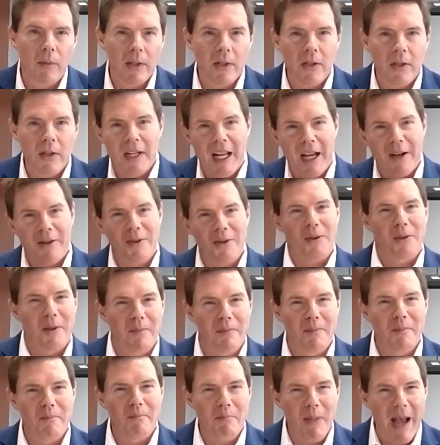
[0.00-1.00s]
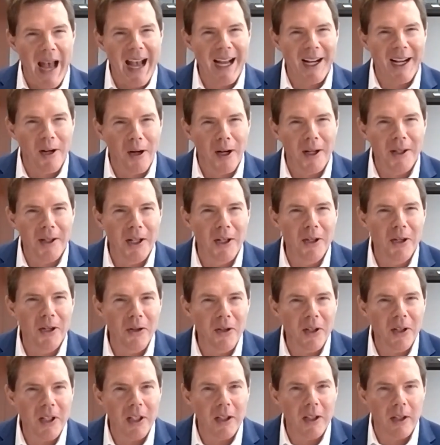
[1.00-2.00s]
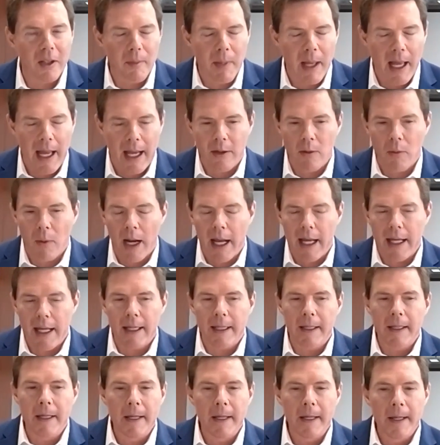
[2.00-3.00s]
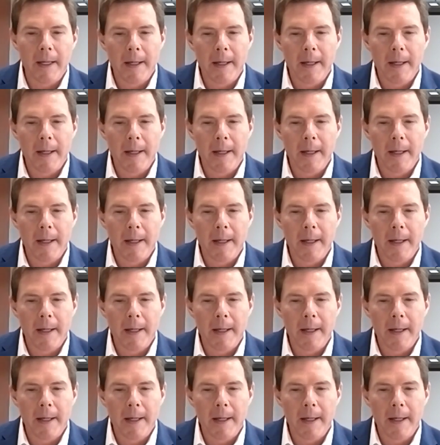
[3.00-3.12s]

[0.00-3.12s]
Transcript: which is now sort of back on the nuclear bandwagon.